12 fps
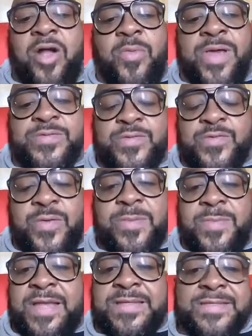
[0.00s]
was with me,
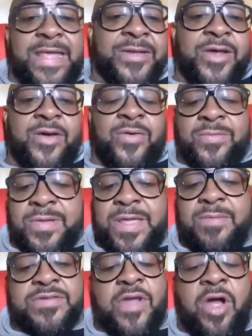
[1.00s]
because I know he
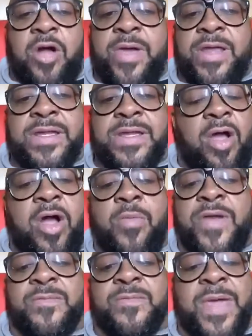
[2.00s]
always
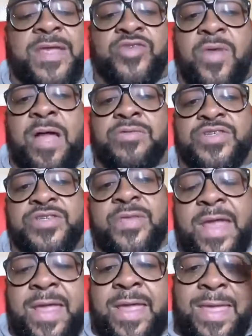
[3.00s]
made sure I was
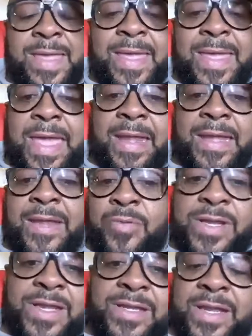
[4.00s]
straight. And
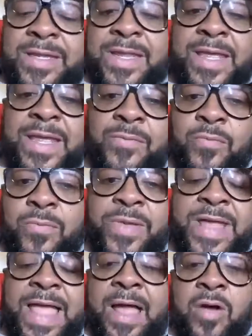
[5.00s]
then when we
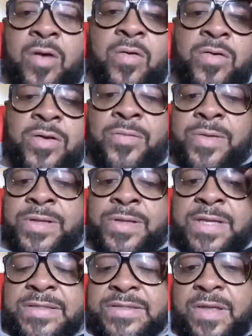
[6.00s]
got older and
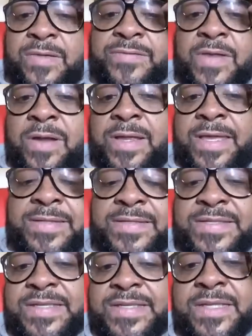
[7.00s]
stuff started getting
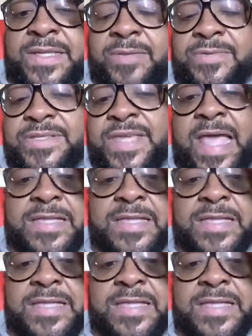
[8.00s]
silly and it was cats